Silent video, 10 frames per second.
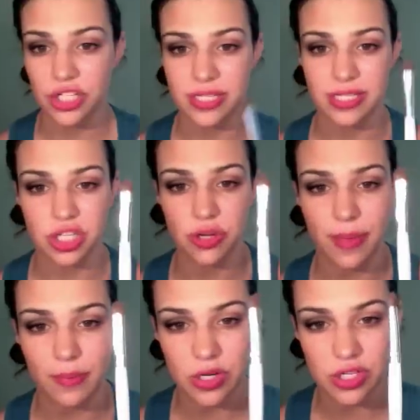The two
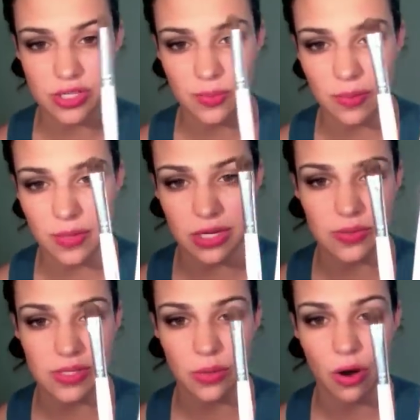main brushes I'm going to be
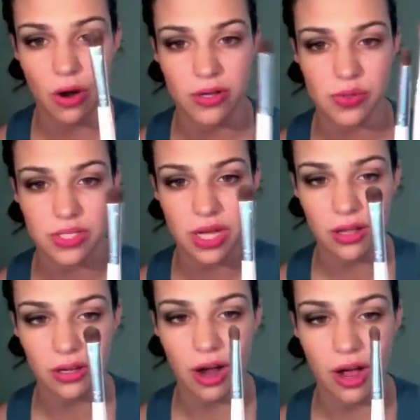using were also
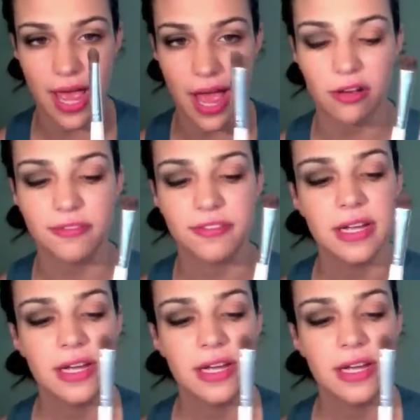$1 on e.l.f.